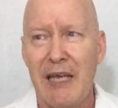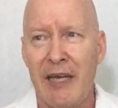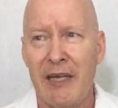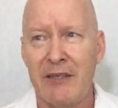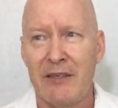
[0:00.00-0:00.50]

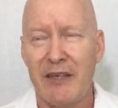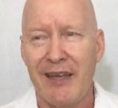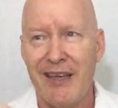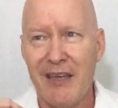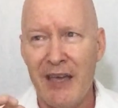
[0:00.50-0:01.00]
And
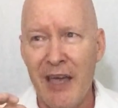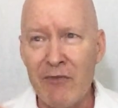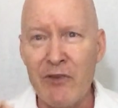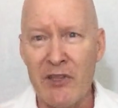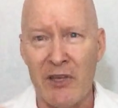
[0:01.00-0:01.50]

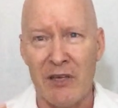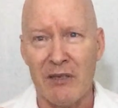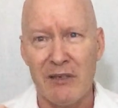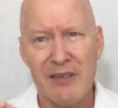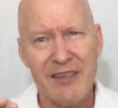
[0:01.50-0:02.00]
everything
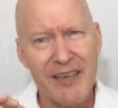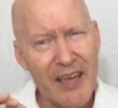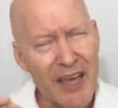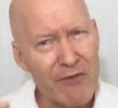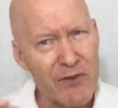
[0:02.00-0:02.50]

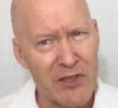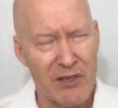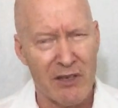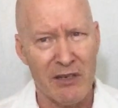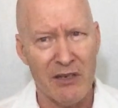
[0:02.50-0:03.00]

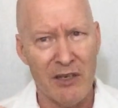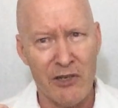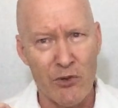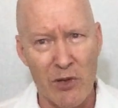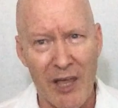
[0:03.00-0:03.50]

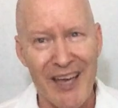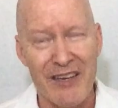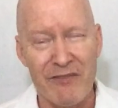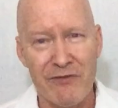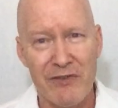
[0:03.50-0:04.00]
in your
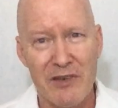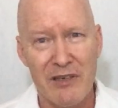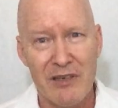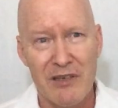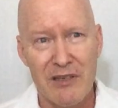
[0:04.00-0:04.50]
life
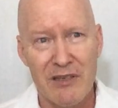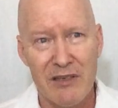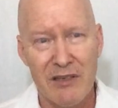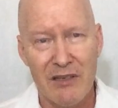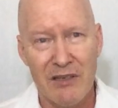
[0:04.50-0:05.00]

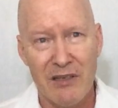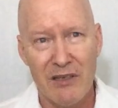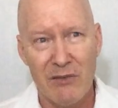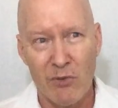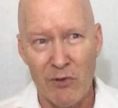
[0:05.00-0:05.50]

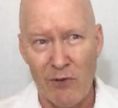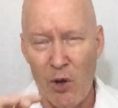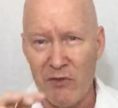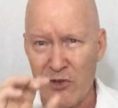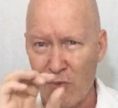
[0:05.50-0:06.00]

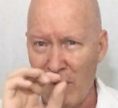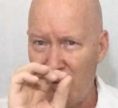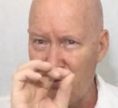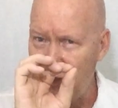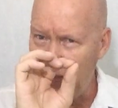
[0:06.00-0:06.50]
revolves
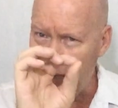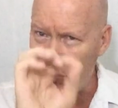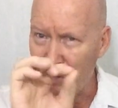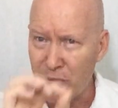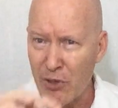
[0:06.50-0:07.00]
around that
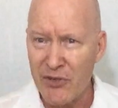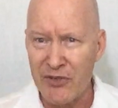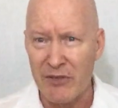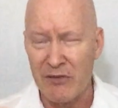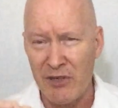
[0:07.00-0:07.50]
one
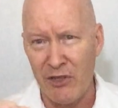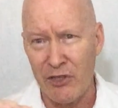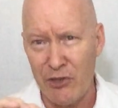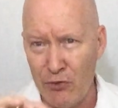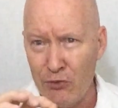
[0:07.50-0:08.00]
person
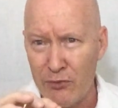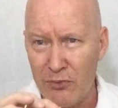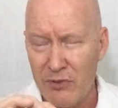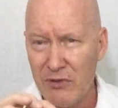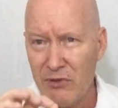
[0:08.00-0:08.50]
telling you
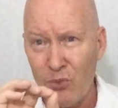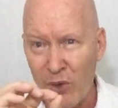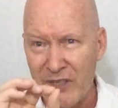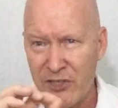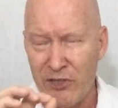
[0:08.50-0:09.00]

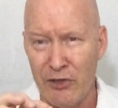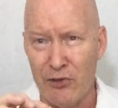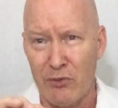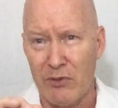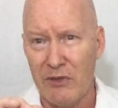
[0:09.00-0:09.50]
what to
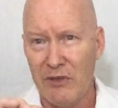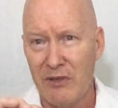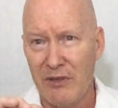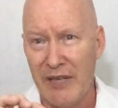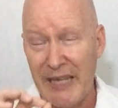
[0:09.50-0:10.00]
do
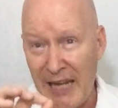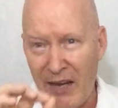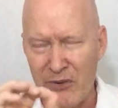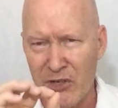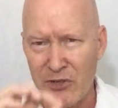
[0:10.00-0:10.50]
and
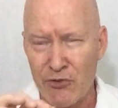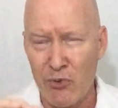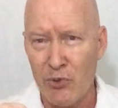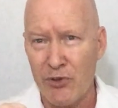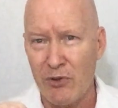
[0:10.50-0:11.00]
how to
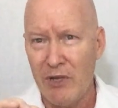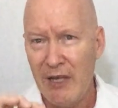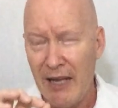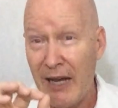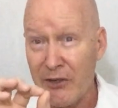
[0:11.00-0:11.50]
control you,
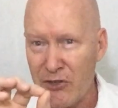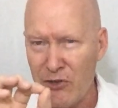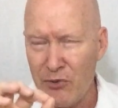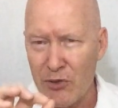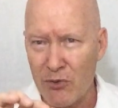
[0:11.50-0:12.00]
how to
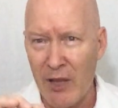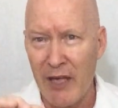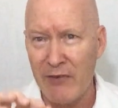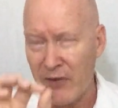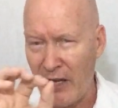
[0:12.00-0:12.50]
do your
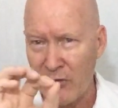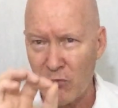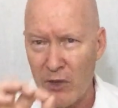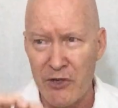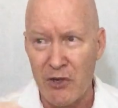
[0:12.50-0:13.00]
life and how to
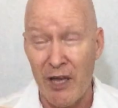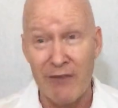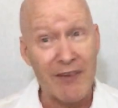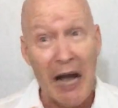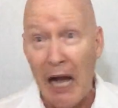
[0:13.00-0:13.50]
run your
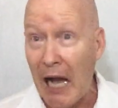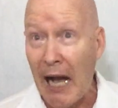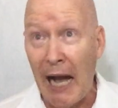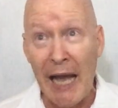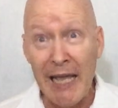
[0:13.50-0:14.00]
life.
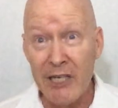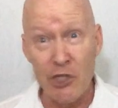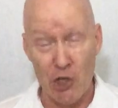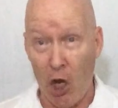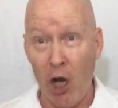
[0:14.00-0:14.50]
I had a
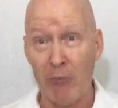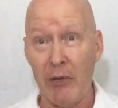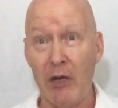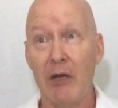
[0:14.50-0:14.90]
job.